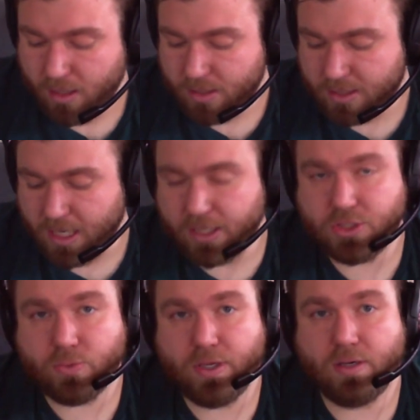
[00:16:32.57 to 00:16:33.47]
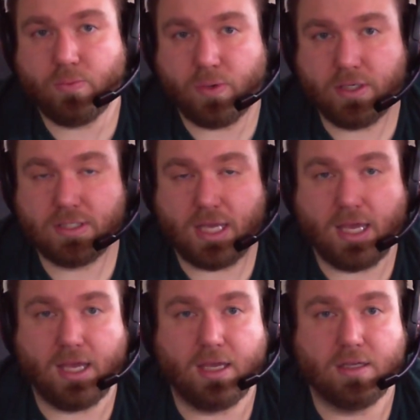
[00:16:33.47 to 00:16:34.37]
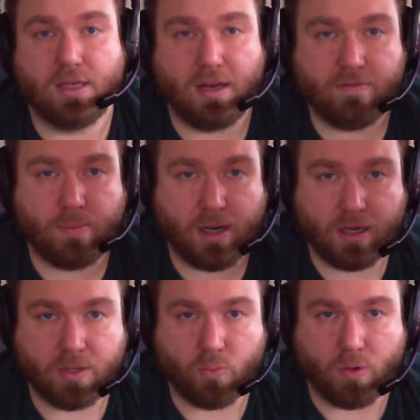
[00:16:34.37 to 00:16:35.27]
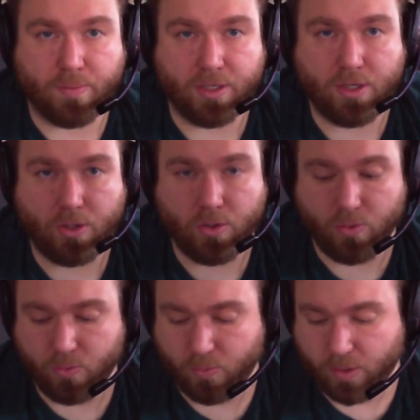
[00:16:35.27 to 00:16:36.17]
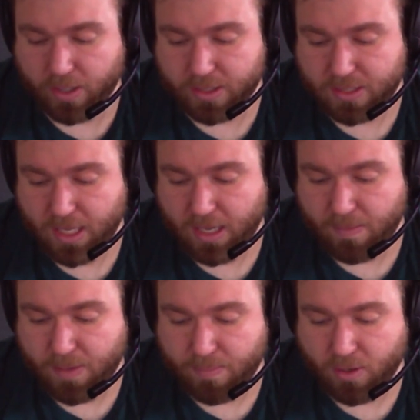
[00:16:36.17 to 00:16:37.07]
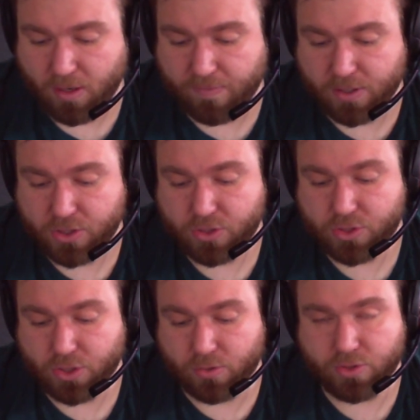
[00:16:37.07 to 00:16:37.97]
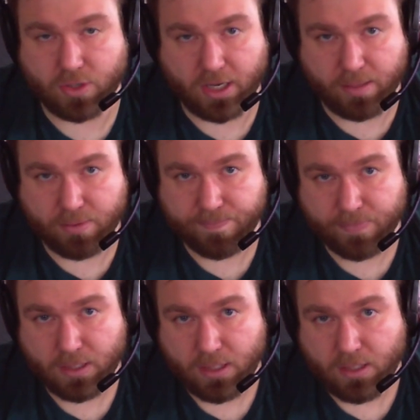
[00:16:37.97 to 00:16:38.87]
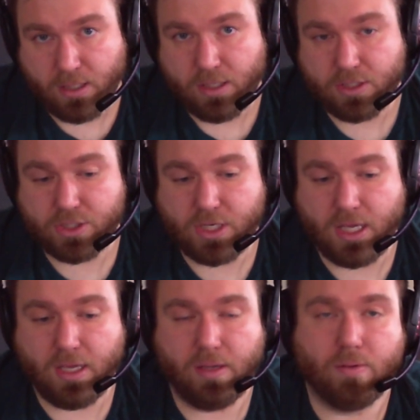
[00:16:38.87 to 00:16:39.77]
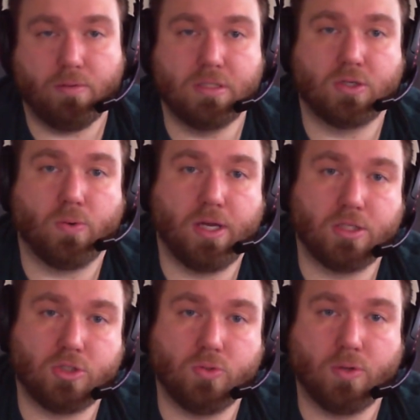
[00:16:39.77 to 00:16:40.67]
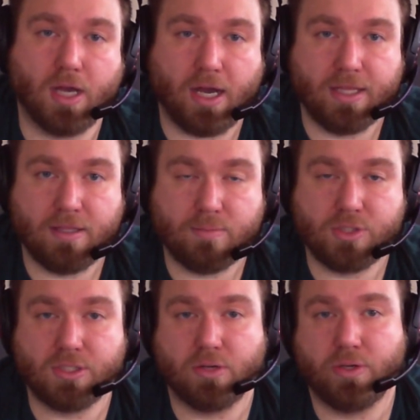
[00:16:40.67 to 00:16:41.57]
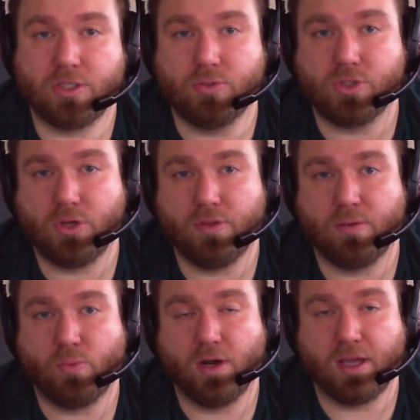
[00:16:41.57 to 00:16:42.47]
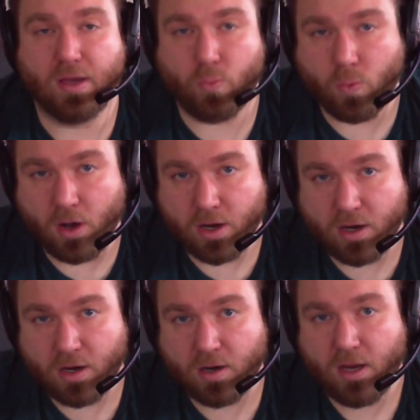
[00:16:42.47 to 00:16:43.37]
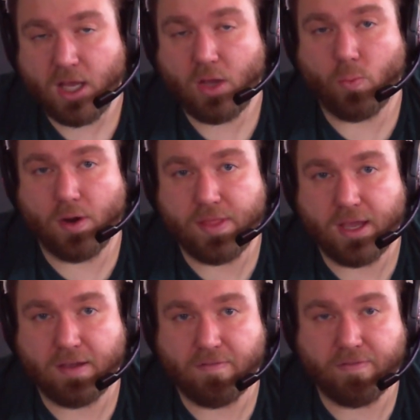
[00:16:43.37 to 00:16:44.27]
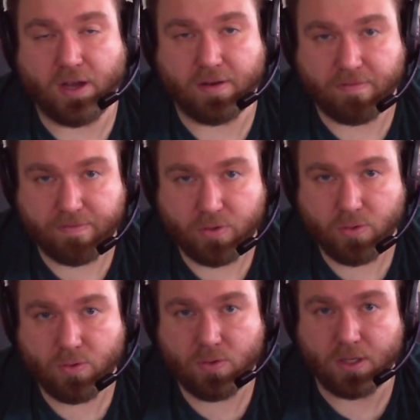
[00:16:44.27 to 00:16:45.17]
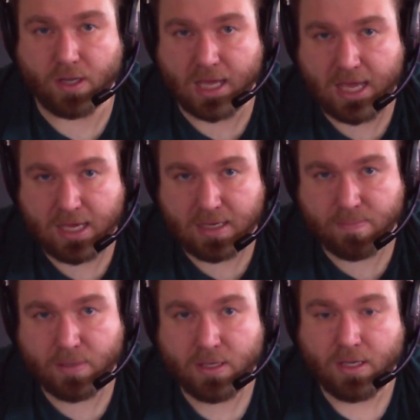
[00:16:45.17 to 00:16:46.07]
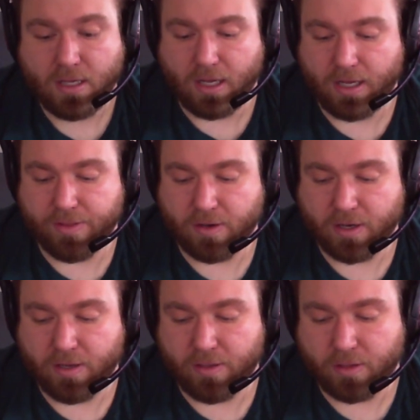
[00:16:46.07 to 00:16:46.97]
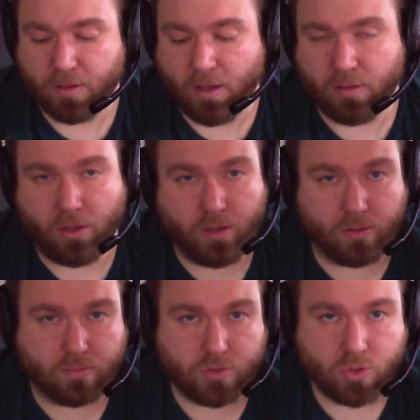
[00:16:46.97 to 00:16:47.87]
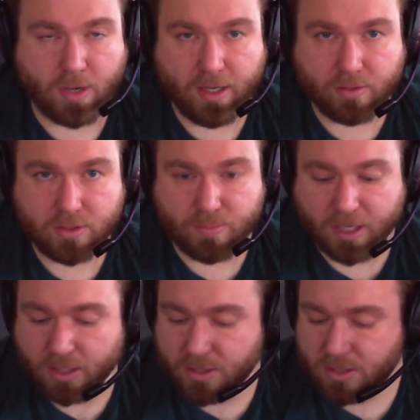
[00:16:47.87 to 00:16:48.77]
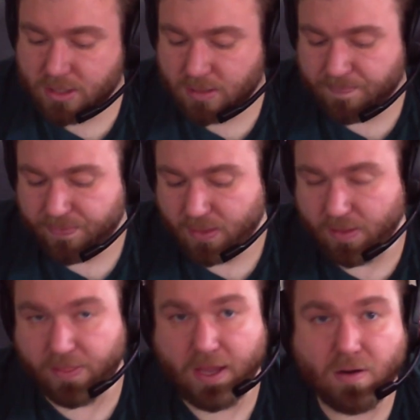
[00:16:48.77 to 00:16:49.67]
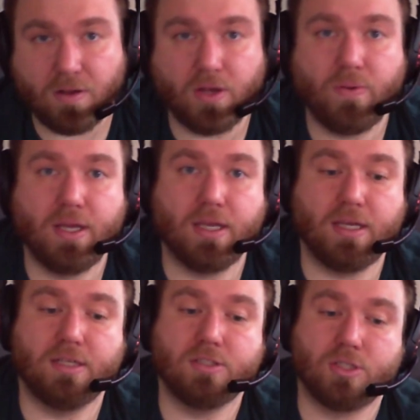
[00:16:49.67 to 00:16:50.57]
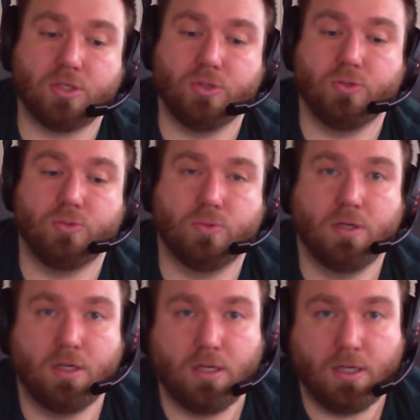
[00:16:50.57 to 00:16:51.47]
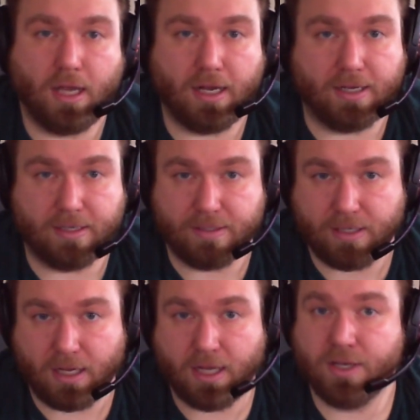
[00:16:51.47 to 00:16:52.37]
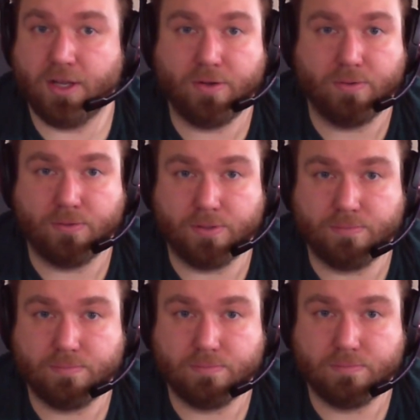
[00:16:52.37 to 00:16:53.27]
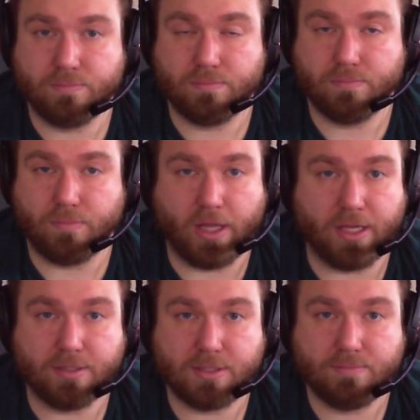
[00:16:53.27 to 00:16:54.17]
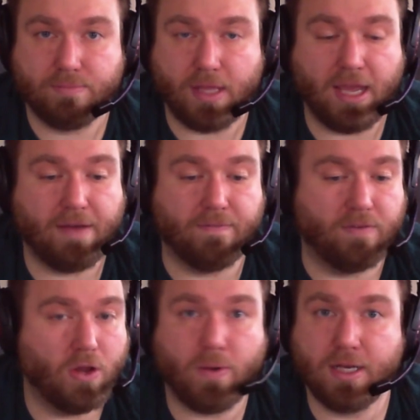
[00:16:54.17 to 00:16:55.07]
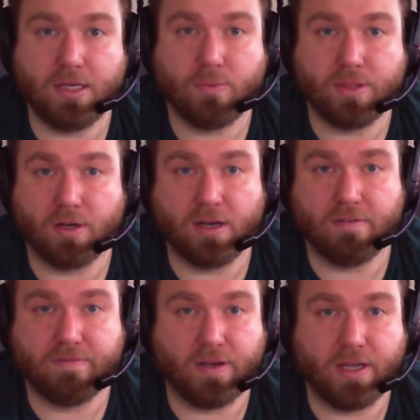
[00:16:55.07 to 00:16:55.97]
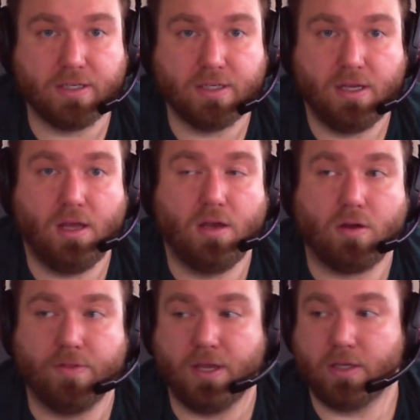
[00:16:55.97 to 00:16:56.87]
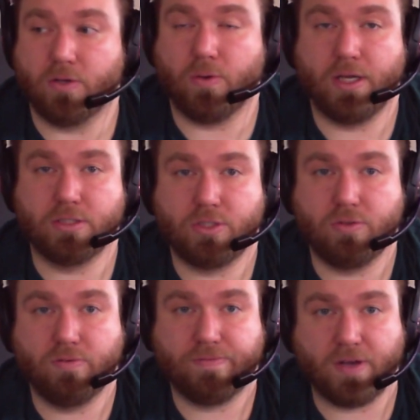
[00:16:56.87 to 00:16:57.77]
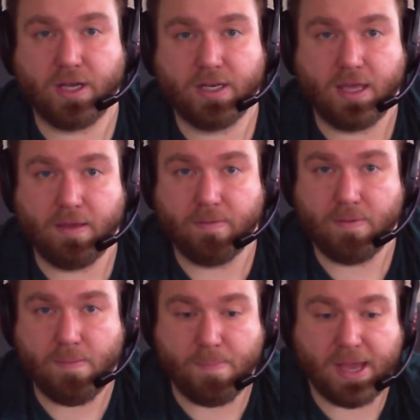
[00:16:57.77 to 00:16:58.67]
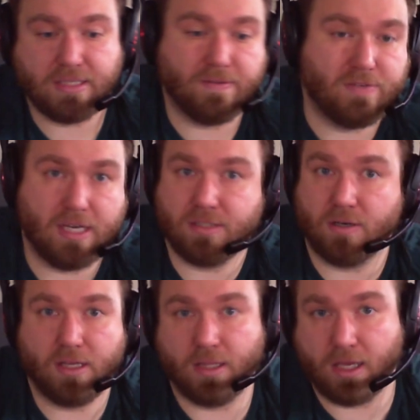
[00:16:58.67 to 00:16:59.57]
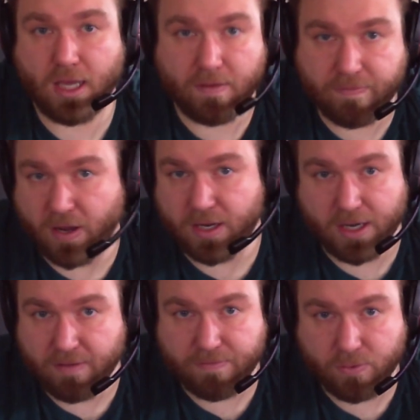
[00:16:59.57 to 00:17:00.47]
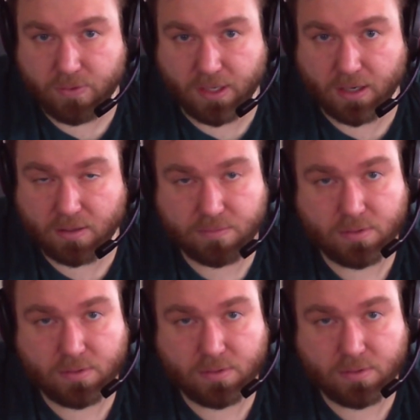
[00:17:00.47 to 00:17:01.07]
Sacagawea was a Native American woman who was a member of the Shoshone tribe. She is going to guide them. She's going to show them where to get water, where they can find food and game. They're going to along trails because they are going into unknown lands. They have no idea what they're going to find. Are they going to find a massive desert and they can't find any food there?